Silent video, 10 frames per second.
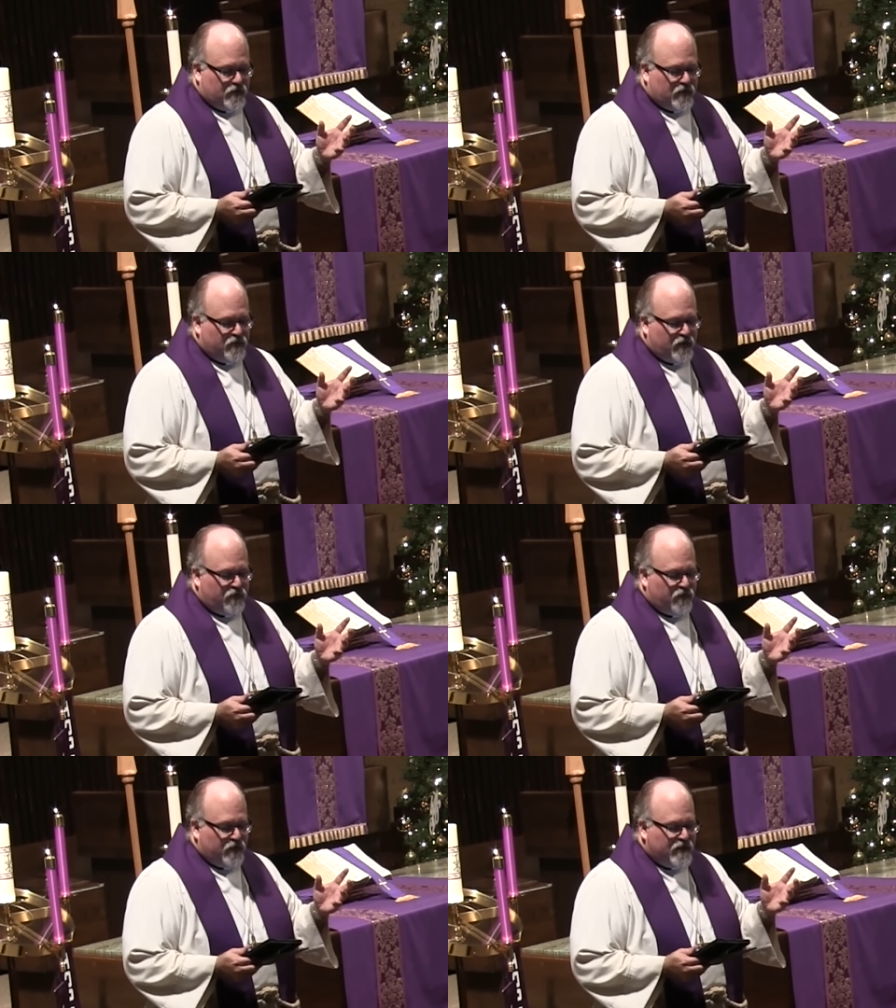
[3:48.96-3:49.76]
And
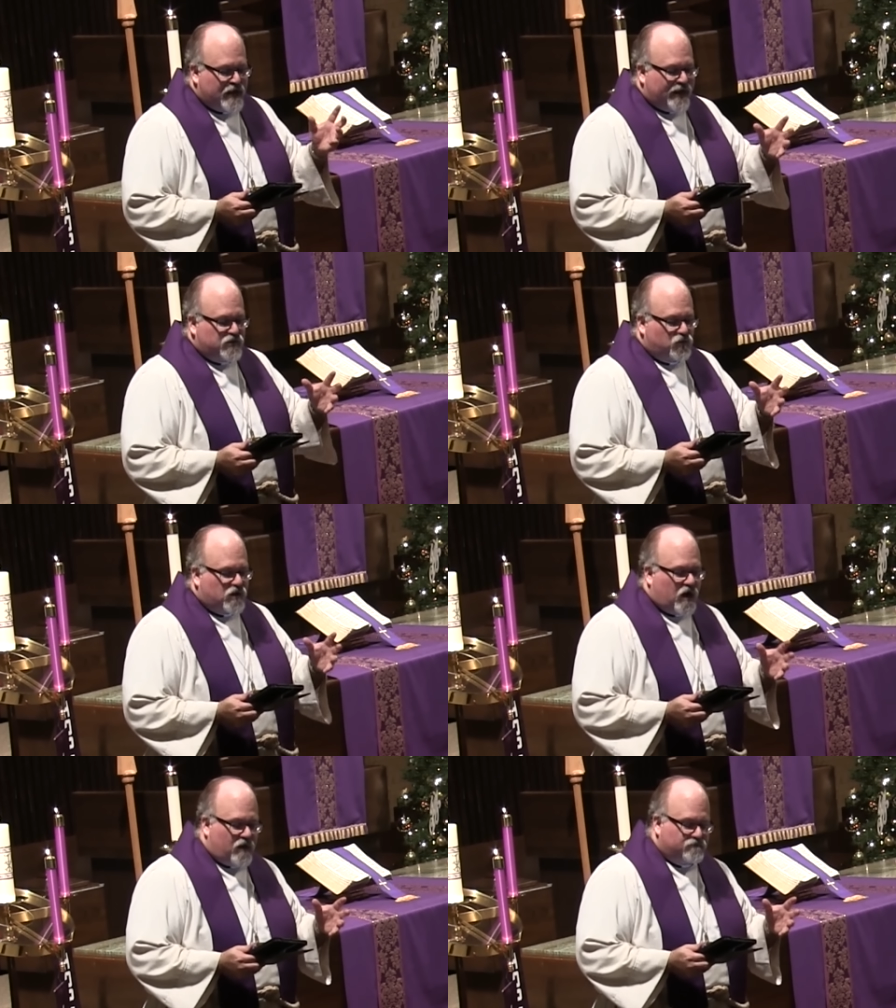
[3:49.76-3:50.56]
the, and the angel
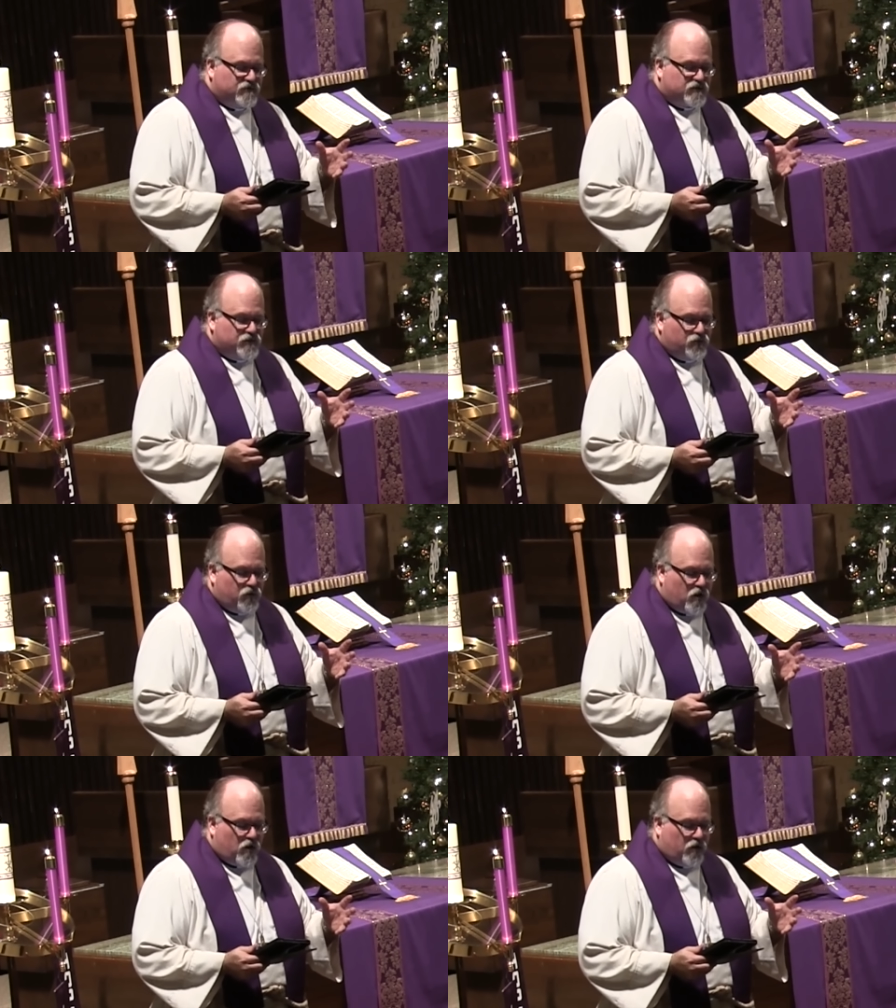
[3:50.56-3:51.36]
comes to
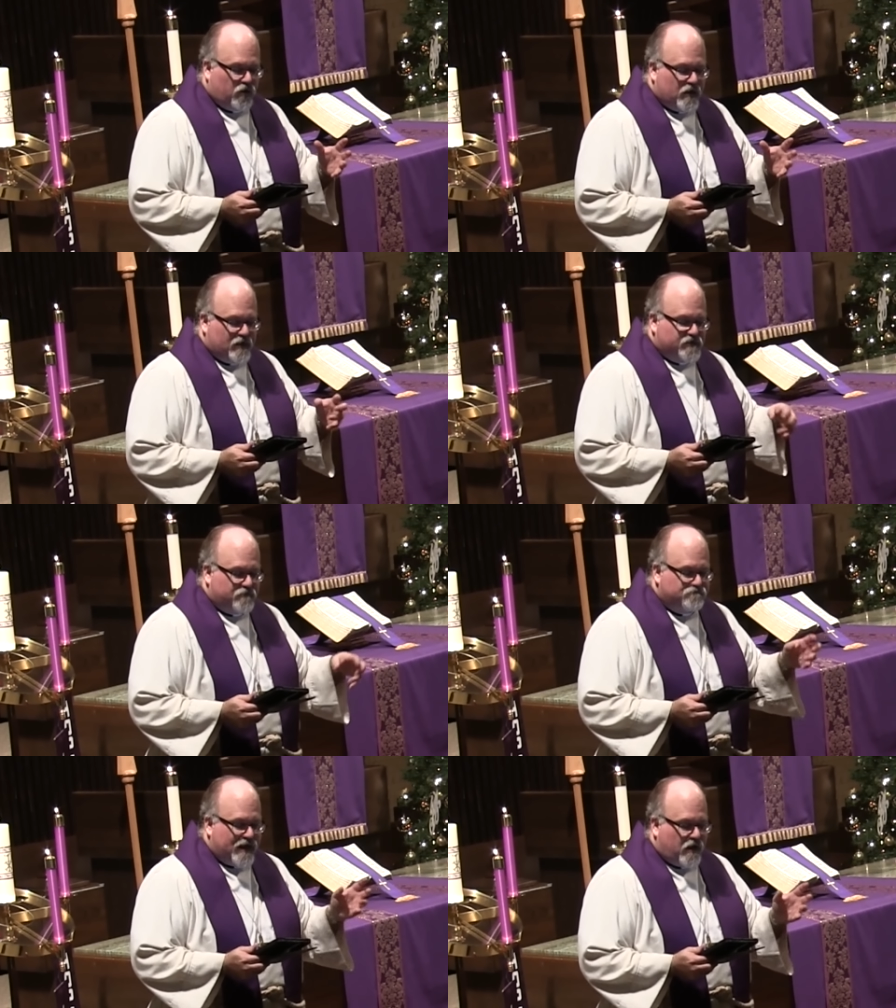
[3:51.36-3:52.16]
her,
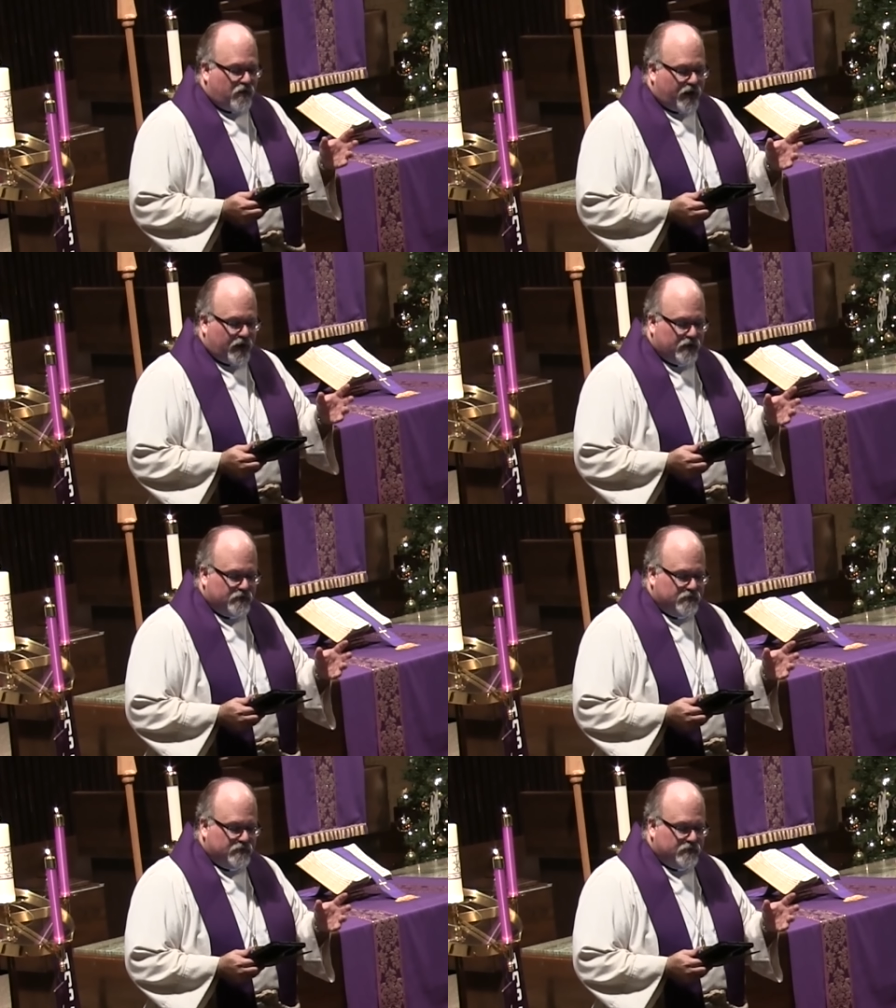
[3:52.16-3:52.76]
to Mary,